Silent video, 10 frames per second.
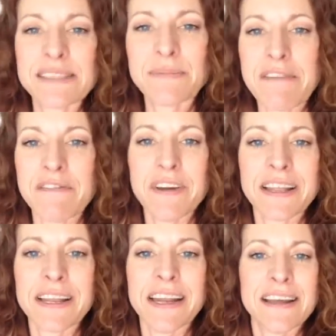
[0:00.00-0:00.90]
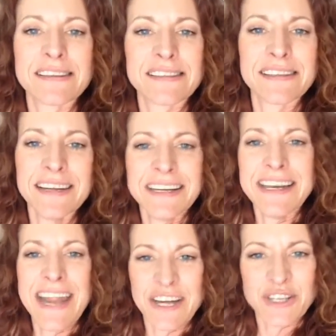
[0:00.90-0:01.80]
my villainous
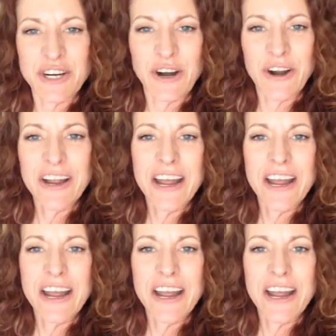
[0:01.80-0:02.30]
nature.